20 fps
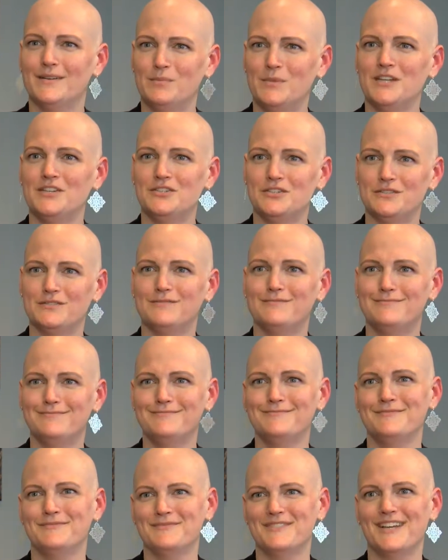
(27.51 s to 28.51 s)
It makes you
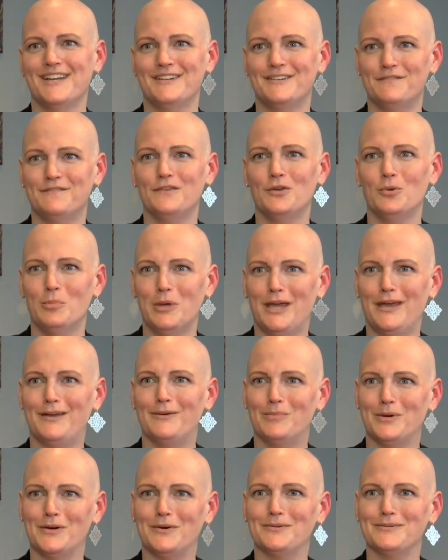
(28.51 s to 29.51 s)
kind of feel bad
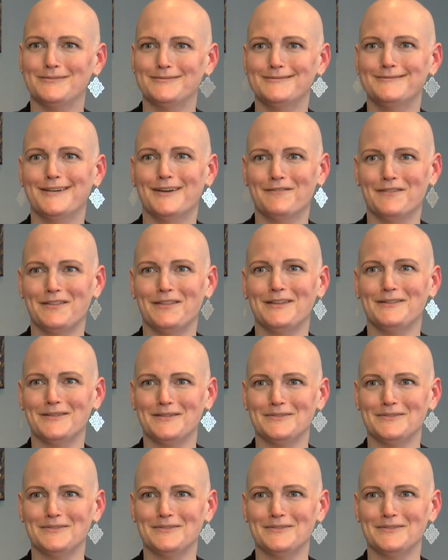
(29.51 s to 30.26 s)
about everything